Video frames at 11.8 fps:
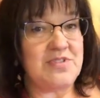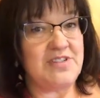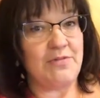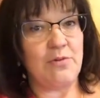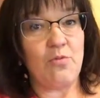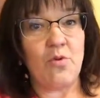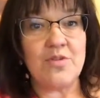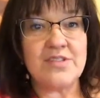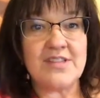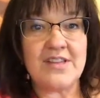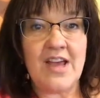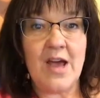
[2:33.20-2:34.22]
different
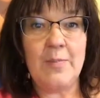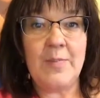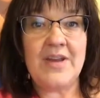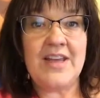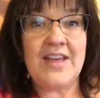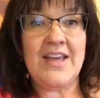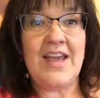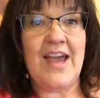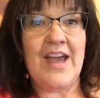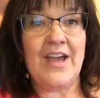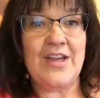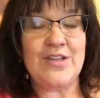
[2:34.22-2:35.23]
roles in the company,
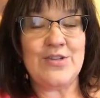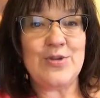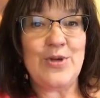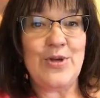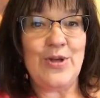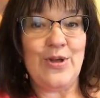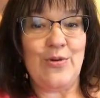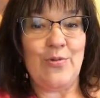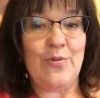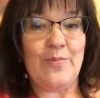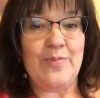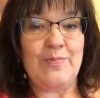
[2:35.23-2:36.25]
and,
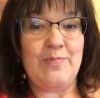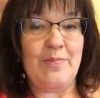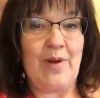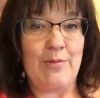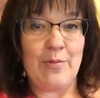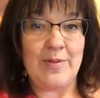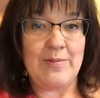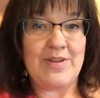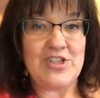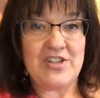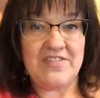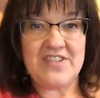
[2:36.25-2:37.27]
we'll probably be
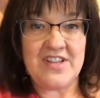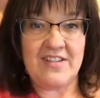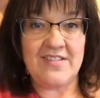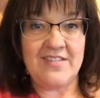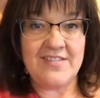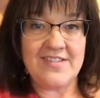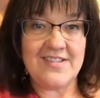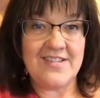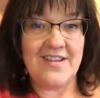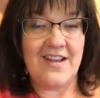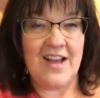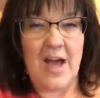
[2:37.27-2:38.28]
shifting
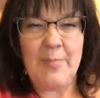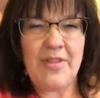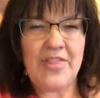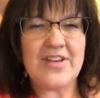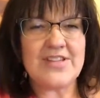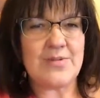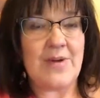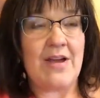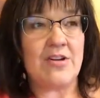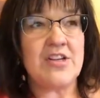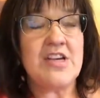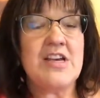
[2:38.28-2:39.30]
a couple things
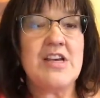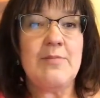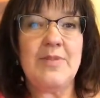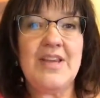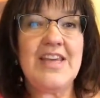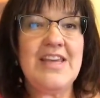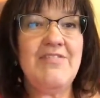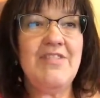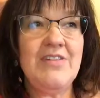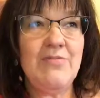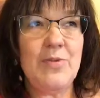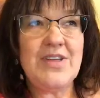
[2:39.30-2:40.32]
around. But
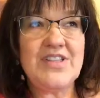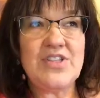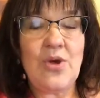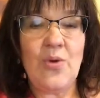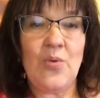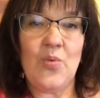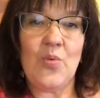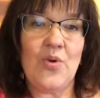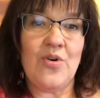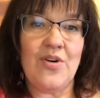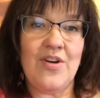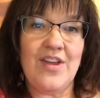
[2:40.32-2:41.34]
even if we don't,
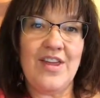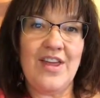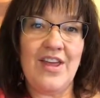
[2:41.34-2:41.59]
we're